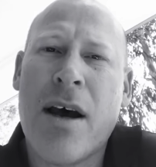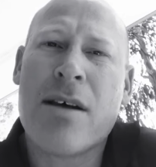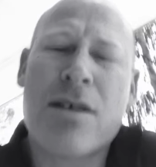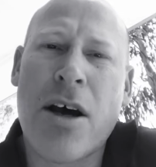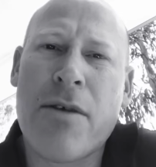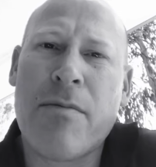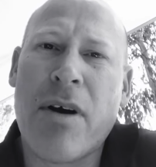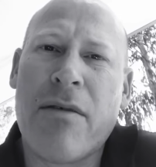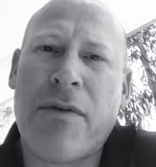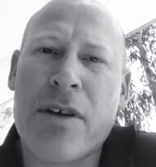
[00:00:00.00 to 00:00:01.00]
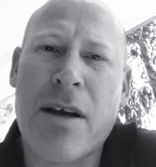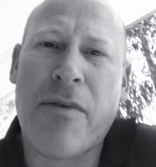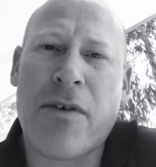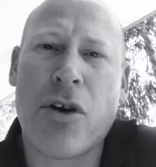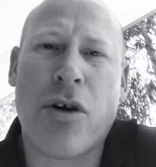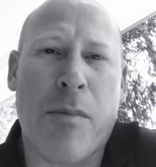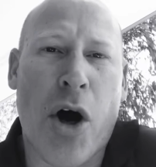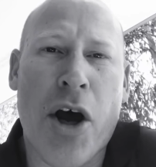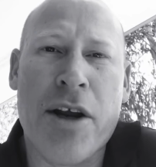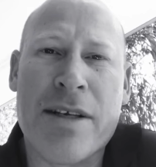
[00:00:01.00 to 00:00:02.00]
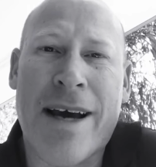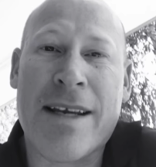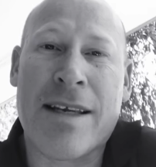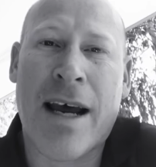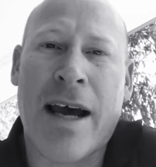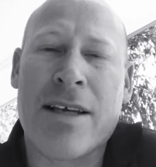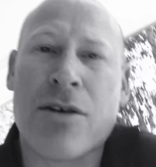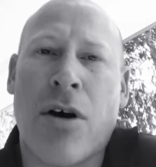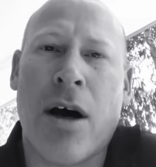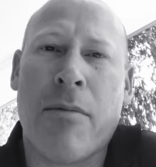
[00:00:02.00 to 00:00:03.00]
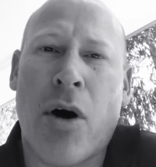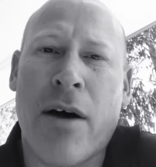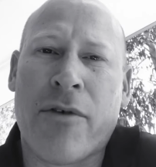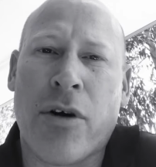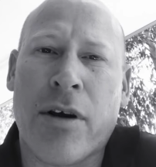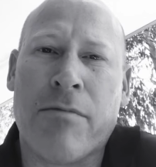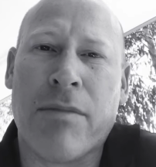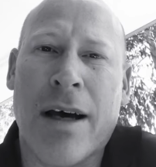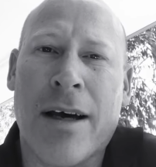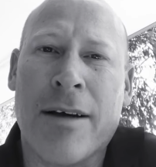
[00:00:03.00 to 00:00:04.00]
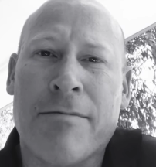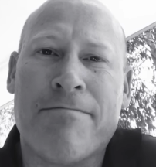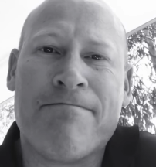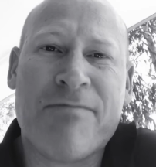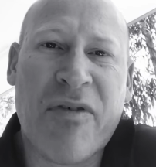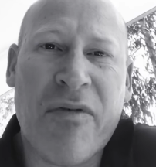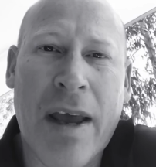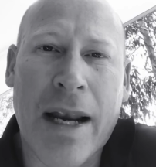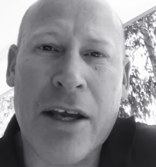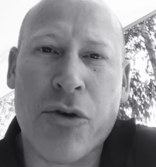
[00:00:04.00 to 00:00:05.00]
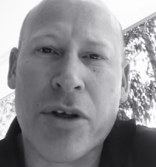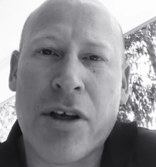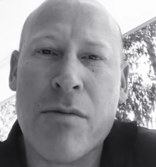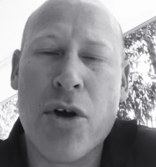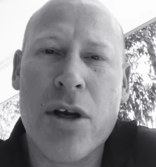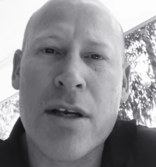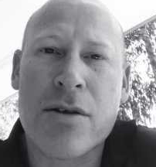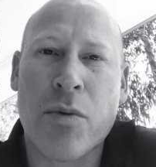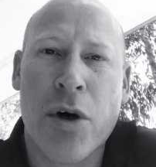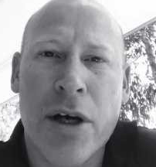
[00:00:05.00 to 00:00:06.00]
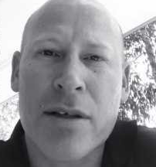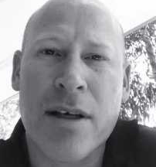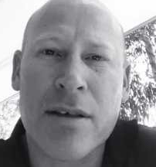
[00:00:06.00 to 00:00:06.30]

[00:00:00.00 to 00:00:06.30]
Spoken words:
So for example, if I look at my own day today, so I've got a fairly good commute into work, so